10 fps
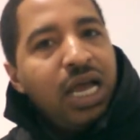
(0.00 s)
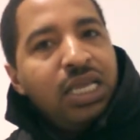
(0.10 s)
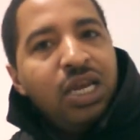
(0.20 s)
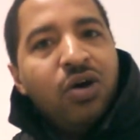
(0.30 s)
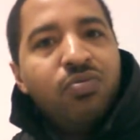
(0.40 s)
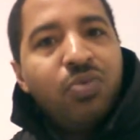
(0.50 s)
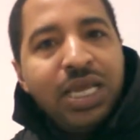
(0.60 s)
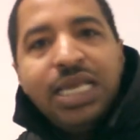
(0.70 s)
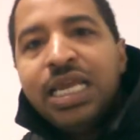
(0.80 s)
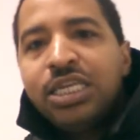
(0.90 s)
you know,
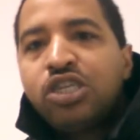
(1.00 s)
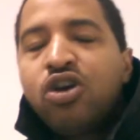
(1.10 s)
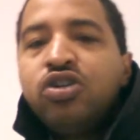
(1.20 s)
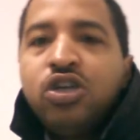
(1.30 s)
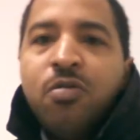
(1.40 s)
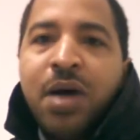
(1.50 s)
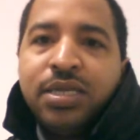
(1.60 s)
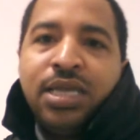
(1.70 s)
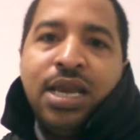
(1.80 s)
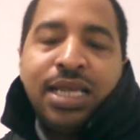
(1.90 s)
when he did the Sergio
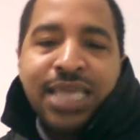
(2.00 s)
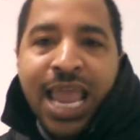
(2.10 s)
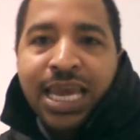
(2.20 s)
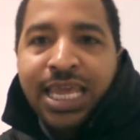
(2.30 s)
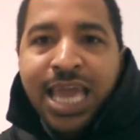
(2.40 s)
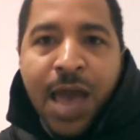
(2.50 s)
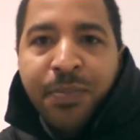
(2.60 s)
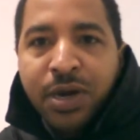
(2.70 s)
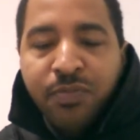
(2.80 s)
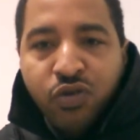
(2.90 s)
Martinez
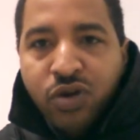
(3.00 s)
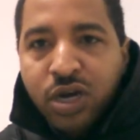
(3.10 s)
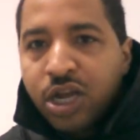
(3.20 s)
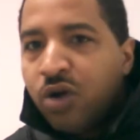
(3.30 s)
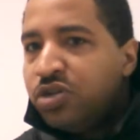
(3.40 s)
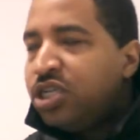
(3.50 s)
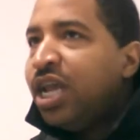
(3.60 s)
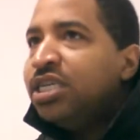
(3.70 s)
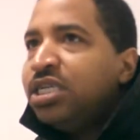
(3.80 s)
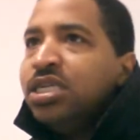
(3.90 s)
handicapping him through the
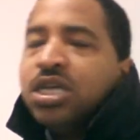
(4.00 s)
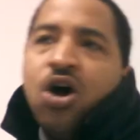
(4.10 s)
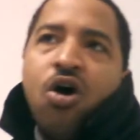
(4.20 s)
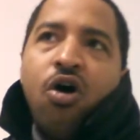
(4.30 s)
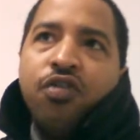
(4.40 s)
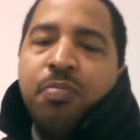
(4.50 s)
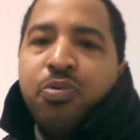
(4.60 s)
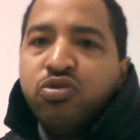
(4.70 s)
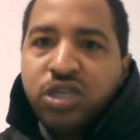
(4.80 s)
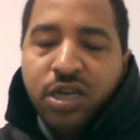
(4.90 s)
negotiations, all the
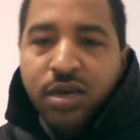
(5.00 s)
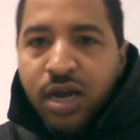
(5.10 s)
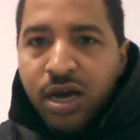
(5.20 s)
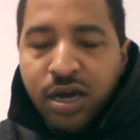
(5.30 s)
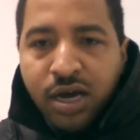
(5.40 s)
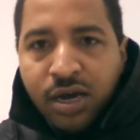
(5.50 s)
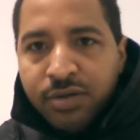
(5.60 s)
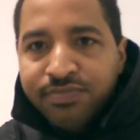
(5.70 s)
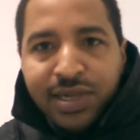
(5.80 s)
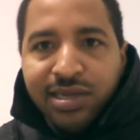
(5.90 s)
bullshit, uh,
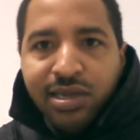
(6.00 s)
um,